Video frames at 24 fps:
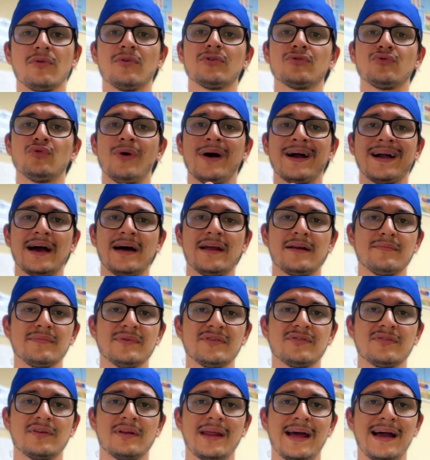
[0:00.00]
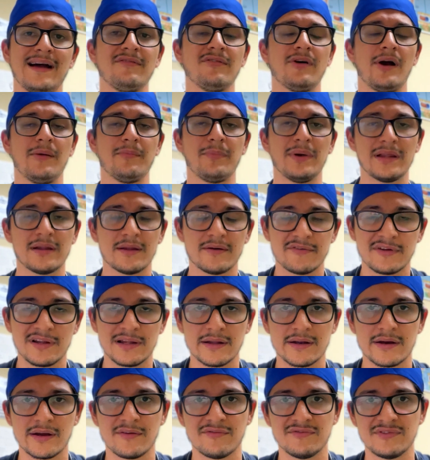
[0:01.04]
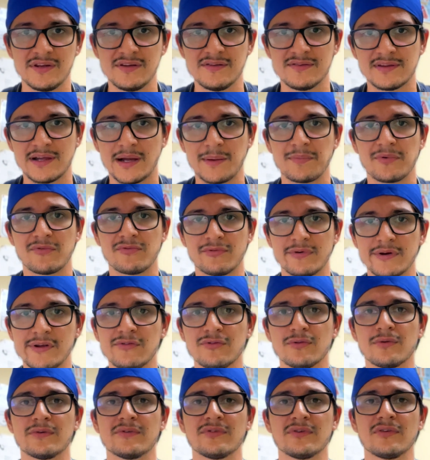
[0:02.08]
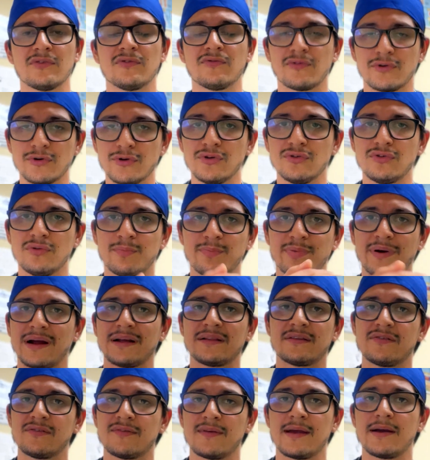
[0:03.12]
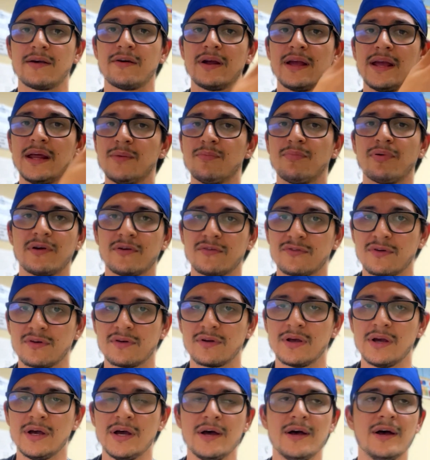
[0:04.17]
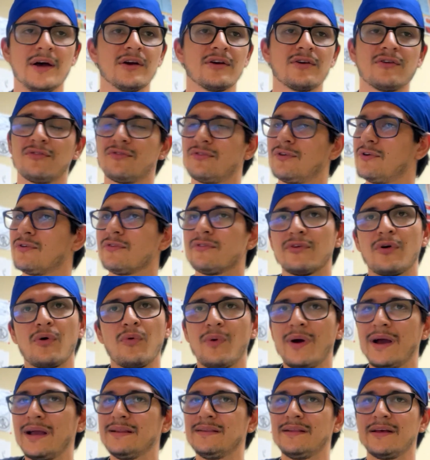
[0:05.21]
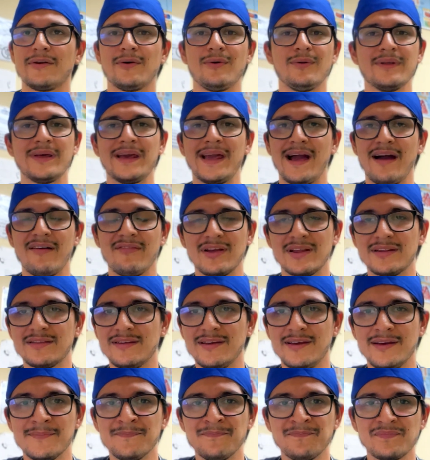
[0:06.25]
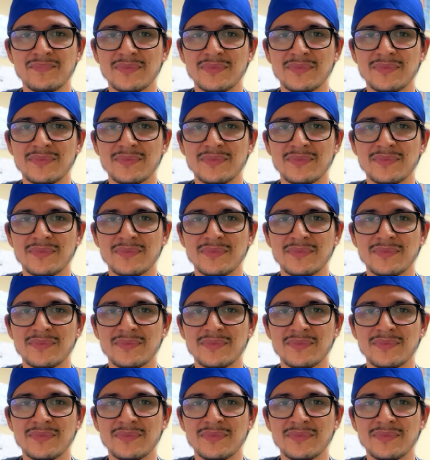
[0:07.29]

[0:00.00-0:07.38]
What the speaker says: or to academies that have availability of these type of resources for you to practice there in person. Because there's no way that only having the